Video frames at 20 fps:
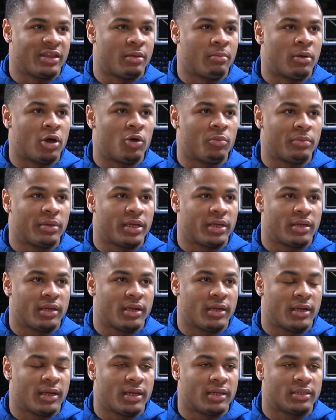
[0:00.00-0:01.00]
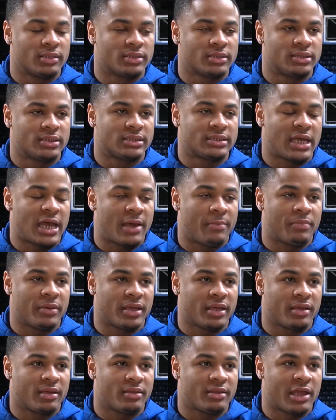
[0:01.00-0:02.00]
in the moment, uh, just
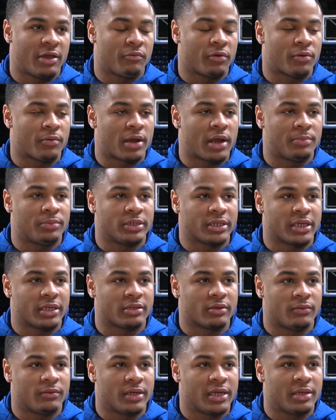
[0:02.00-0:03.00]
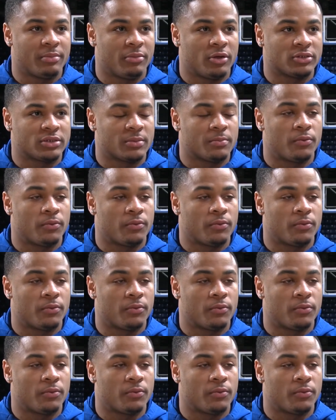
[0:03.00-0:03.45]
happy that we were able to get the win, most